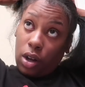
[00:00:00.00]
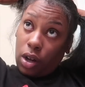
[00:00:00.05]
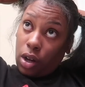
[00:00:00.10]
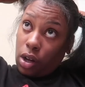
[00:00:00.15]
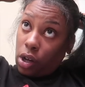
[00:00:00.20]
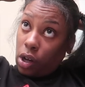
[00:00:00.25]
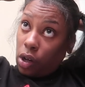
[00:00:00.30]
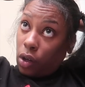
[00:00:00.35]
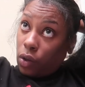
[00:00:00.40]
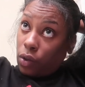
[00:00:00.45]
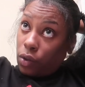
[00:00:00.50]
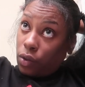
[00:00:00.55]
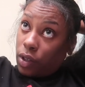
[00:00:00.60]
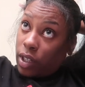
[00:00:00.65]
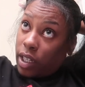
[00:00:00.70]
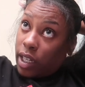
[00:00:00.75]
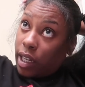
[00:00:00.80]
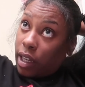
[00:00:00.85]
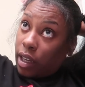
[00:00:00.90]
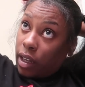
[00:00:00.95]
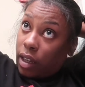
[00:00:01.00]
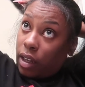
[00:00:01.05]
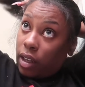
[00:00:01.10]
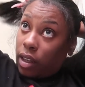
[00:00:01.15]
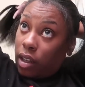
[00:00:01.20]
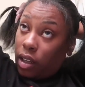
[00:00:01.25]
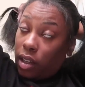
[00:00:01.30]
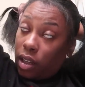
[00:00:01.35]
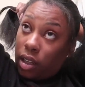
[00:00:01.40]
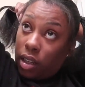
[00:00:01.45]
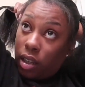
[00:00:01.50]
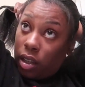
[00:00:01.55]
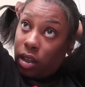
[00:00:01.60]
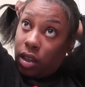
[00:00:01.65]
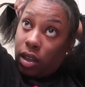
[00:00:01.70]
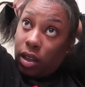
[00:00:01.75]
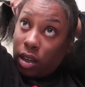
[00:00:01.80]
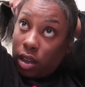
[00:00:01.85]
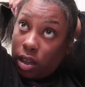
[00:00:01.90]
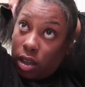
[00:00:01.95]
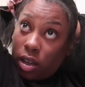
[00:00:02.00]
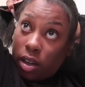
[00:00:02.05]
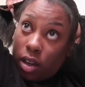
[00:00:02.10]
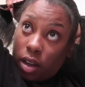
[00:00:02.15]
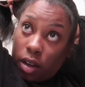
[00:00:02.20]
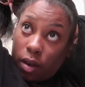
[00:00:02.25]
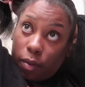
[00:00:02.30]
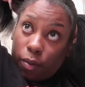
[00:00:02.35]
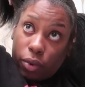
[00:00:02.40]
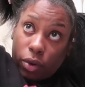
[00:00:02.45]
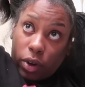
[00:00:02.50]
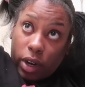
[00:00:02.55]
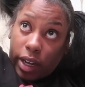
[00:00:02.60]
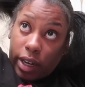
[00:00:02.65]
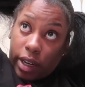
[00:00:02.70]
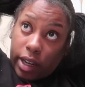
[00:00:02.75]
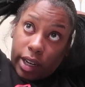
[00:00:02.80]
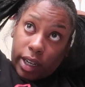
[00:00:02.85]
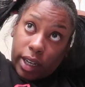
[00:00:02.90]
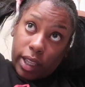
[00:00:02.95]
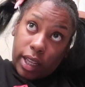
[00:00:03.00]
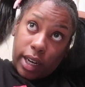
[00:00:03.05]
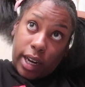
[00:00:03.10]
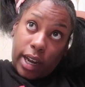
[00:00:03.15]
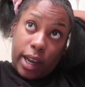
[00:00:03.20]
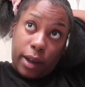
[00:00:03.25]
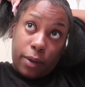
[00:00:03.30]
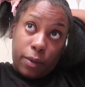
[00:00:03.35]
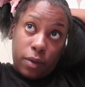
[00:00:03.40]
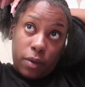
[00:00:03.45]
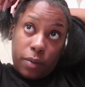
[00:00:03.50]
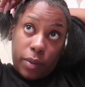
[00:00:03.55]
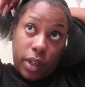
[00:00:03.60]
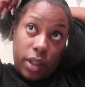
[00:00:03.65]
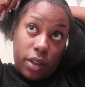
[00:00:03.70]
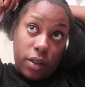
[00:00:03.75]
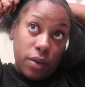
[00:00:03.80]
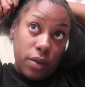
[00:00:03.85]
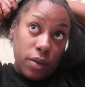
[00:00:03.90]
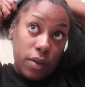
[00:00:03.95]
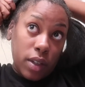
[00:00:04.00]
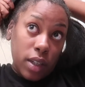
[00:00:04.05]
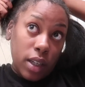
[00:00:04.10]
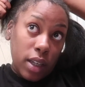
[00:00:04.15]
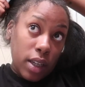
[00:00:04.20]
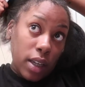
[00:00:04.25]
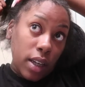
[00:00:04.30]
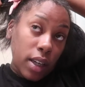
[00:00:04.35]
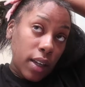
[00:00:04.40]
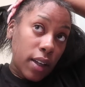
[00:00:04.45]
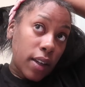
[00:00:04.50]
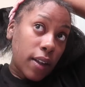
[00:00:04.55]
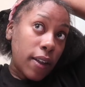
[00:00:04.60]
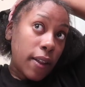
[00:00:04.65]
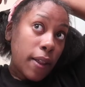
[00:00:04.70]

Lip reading: holding product that I will be using.